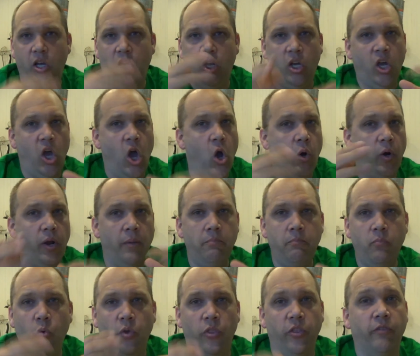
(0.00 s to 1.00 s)
Coat
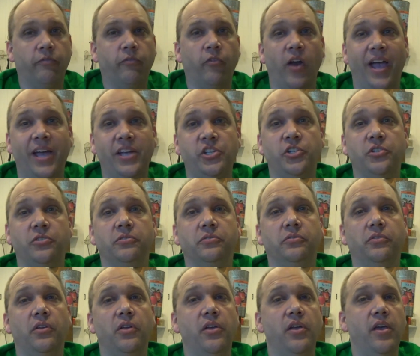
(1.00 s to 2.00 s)
them when they're fresh
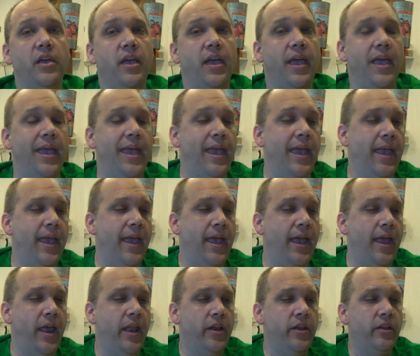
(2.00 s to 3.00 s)

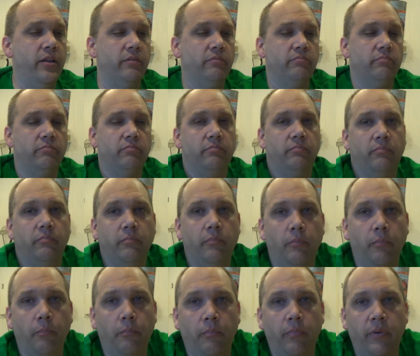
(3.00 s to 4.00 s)
and
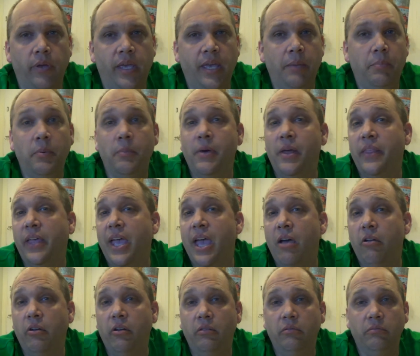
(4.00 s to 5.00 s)
keep them on the
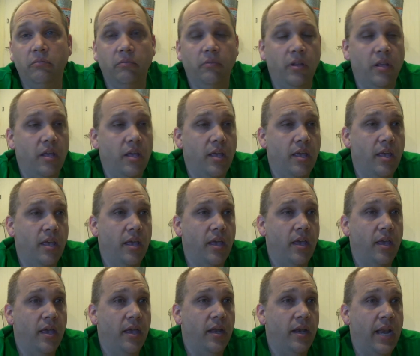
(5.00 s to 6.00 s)
counter.
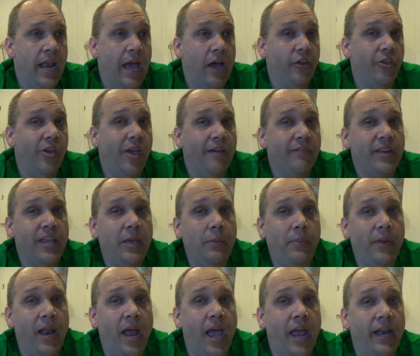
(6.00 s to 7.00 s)
Now you have to keep
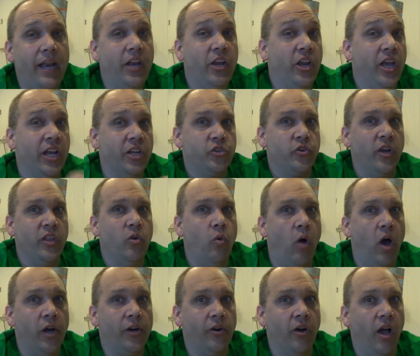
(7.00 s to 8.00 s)
an eye on it. You got to drain the
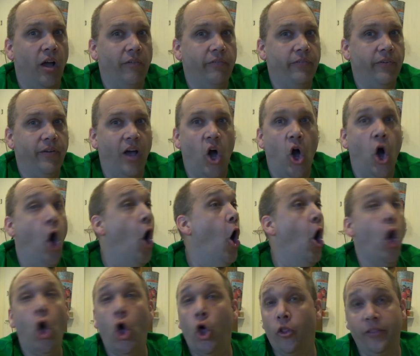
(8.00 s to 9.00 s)
water off
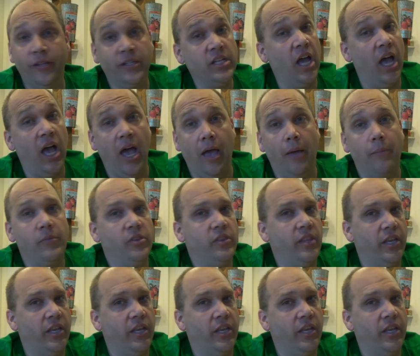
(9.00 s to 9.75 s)
all the time.